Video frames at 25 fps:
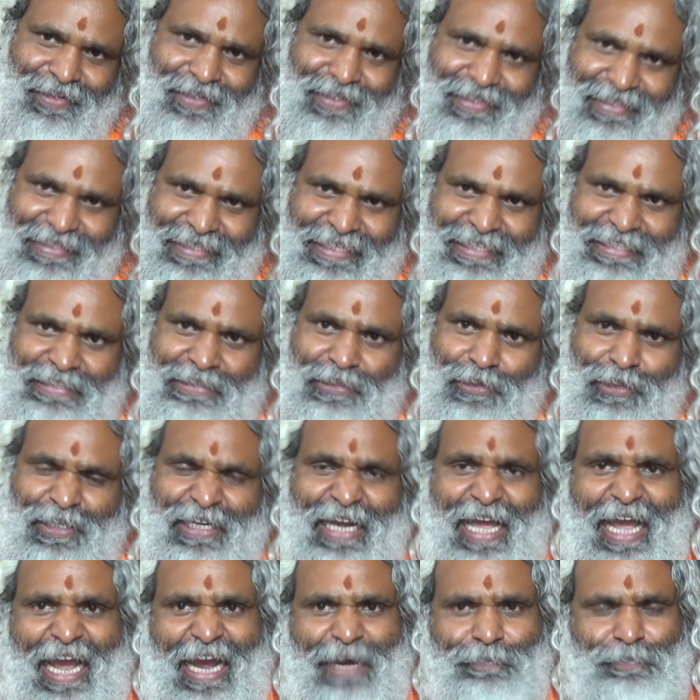Later on,
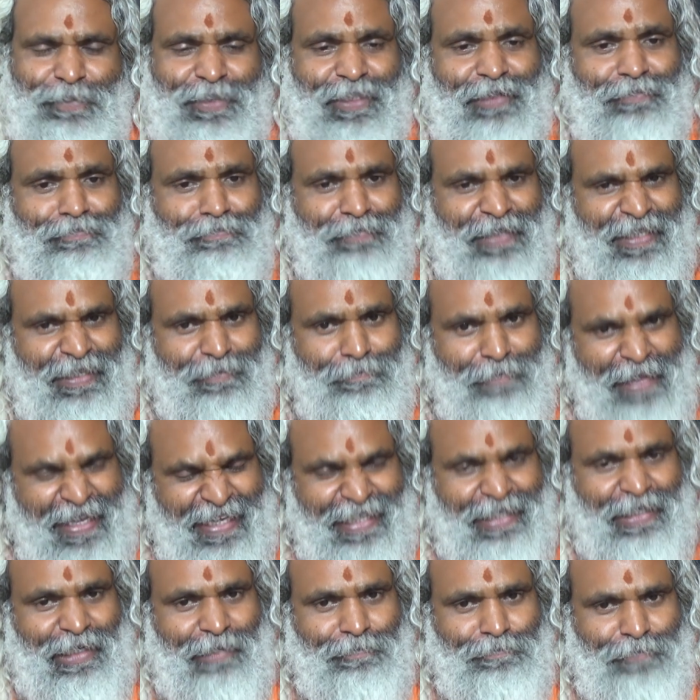after me
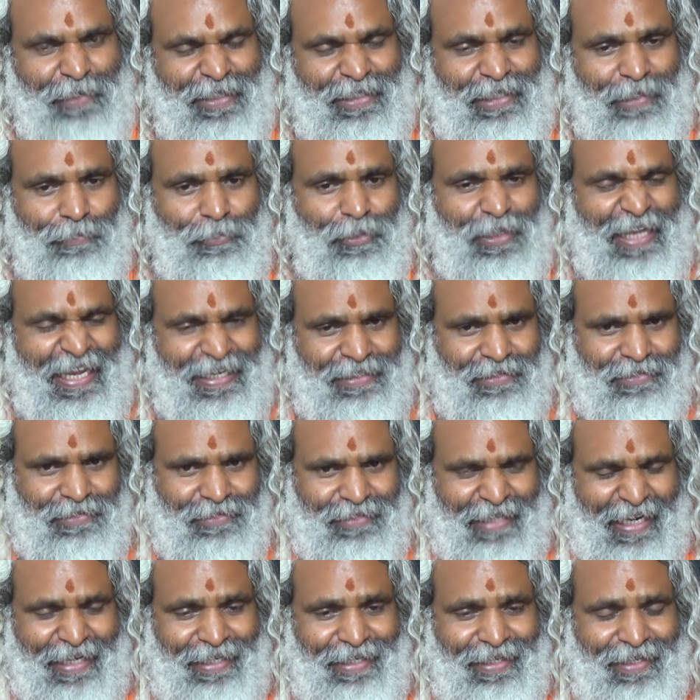being comfortable
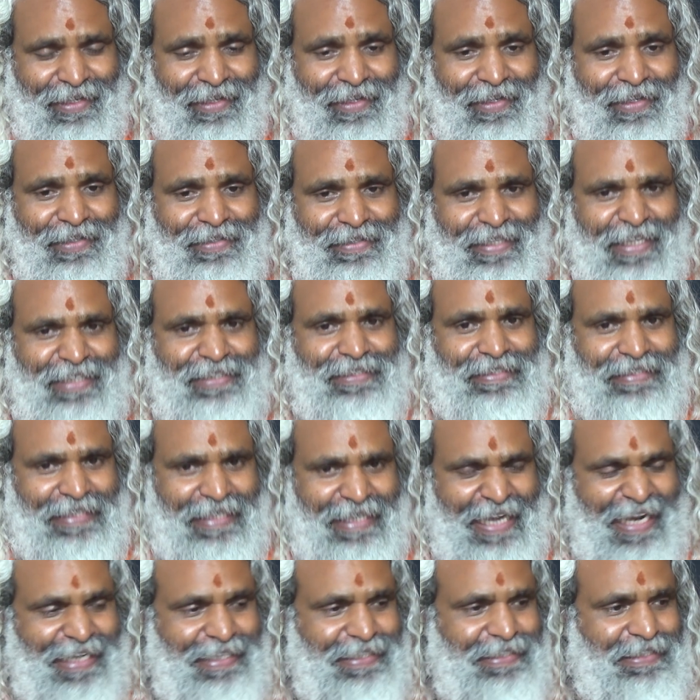externally, then
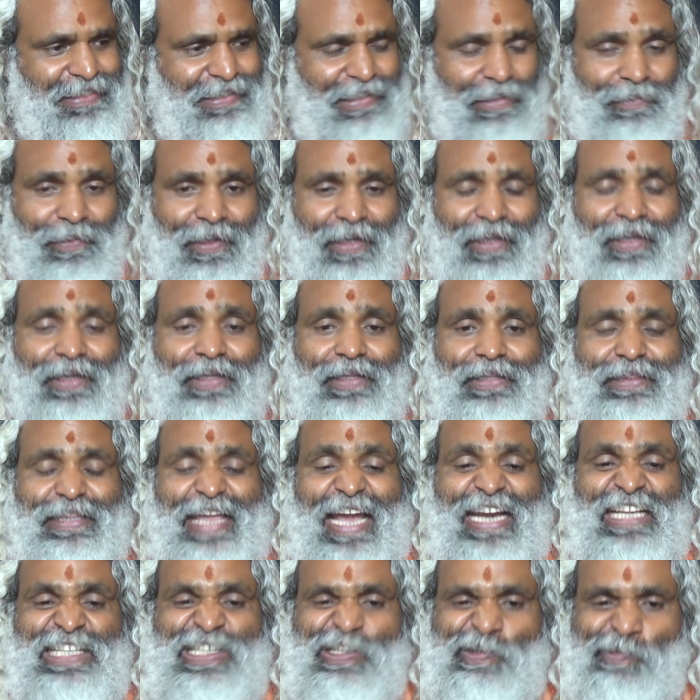still I discover
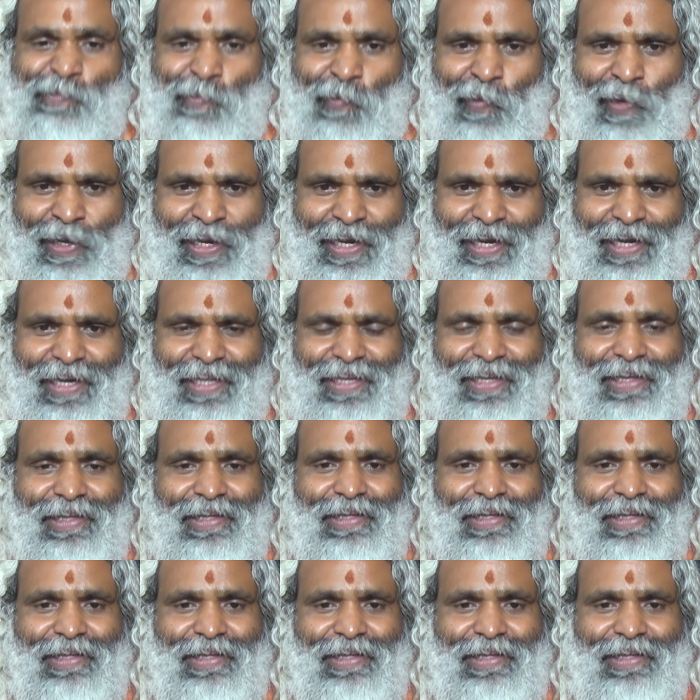there is void,